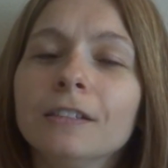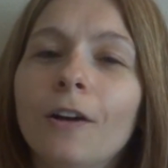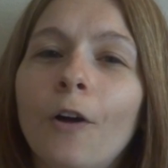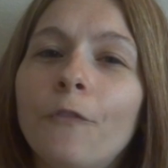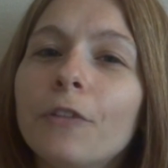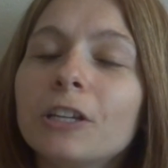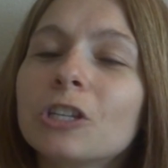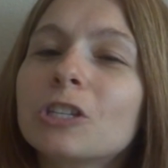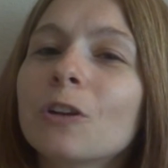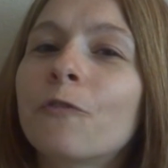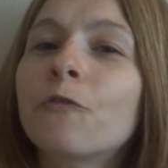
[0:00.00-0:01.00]
hopefully
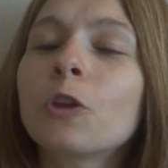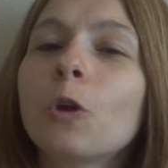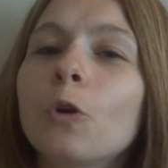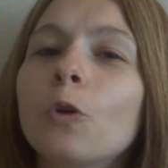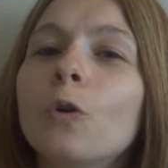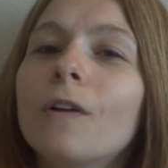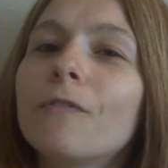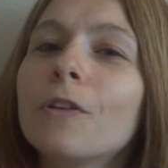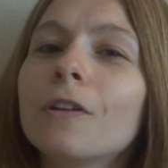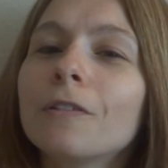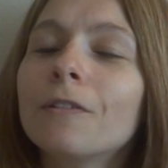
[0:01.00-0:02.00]
just a few of
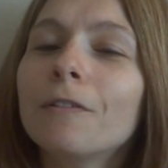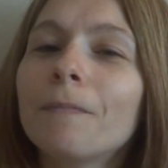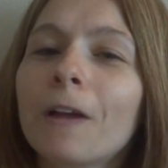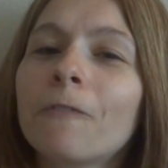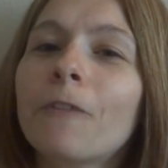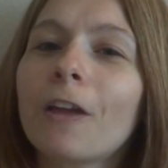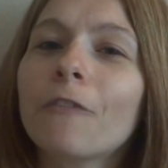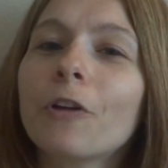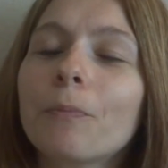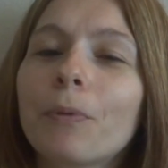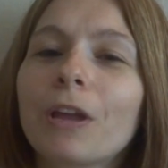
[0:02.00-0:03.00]
my
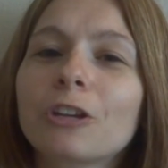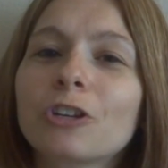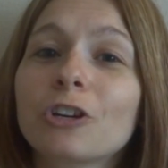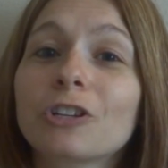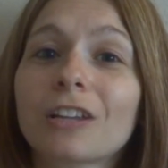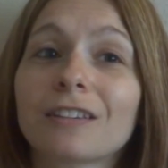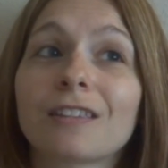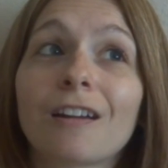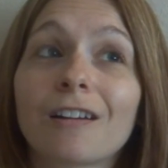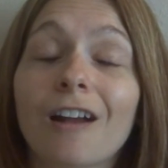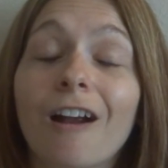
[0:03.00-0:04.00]
favorite pictures, because
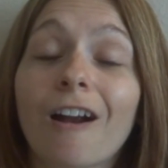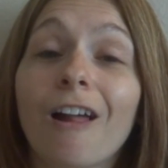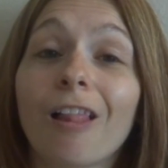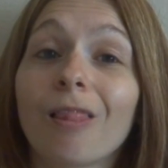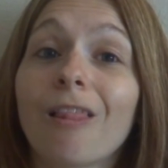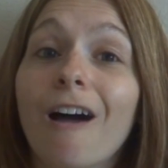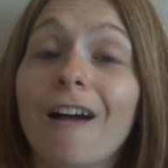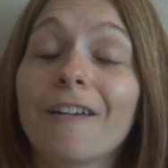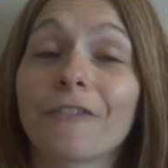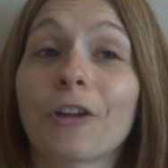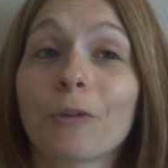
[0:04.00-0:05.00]
there are a
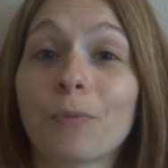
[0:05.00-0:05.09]
lot of good